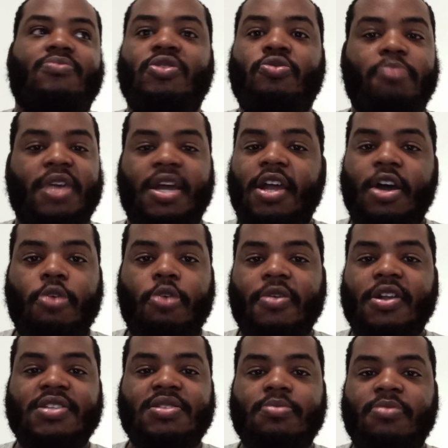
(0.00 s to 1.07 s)
You better help
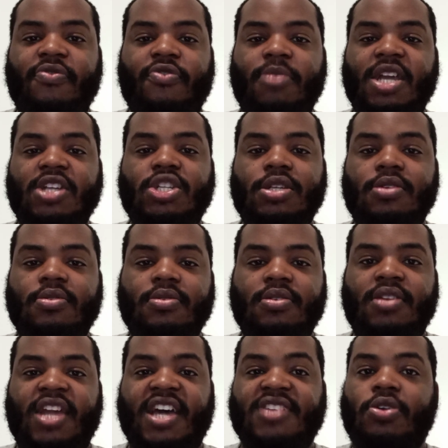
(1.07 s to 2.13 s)
her get some information.
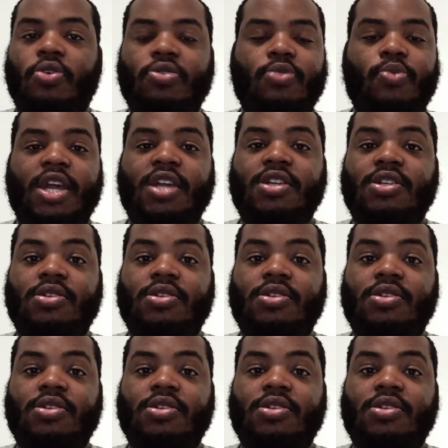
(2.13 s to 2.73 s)
That's the only way.